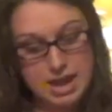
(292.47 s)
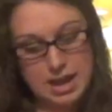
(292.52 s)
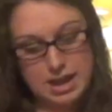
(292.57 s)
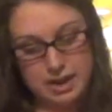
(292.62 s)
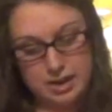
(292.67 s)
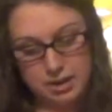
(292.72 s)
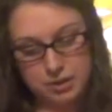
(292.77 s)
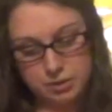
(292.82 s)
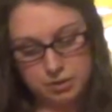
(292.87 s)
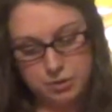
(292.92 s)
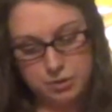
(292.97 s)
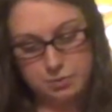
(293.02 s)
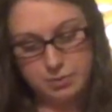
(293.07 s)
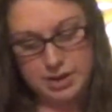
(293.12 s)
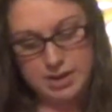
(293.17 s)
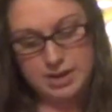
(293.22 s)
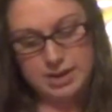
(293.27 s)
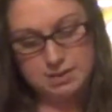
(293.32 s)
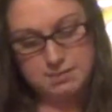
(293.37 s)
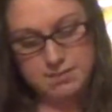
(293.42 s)
and include
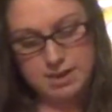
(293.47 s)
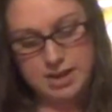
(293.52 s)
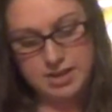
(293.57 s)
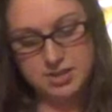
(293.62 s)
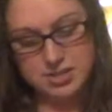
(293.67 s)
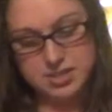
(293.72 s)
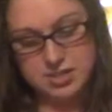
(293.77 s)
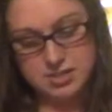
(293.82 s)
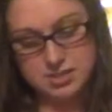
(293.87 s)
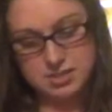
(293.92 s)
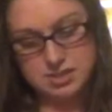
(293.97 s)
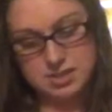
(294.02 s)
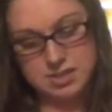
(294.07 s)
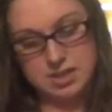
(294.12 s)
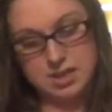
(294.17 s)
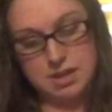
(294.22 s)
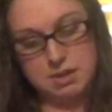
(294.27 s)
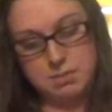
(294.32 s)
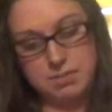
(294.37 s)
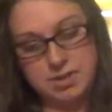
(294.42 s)
many advantages to
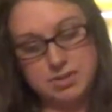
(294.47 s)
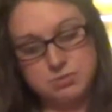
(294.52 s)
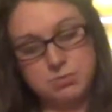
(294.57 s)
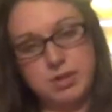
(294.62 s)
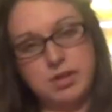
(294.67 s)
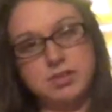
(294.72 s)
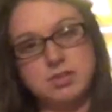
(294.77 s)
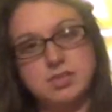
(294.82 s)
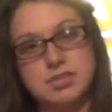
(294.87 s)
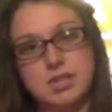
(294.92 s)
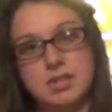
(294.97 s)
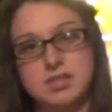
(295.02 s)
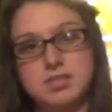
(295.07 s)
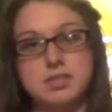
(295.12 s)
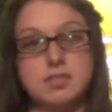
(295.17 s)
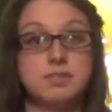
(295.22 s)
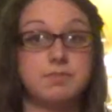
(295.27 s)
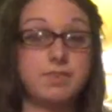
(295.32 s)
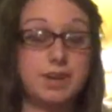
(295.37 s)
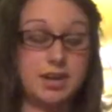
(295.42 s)
them as well as
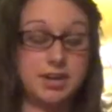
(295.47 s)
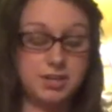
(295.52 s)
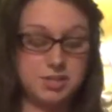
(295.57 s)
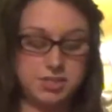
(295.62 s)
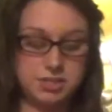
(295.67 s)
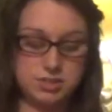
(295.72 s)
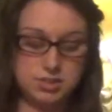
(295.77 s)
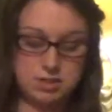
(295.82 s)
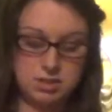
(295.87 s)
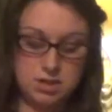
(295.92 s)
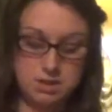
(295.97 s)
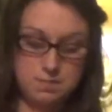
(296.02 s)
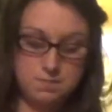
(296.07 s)
disadvantages.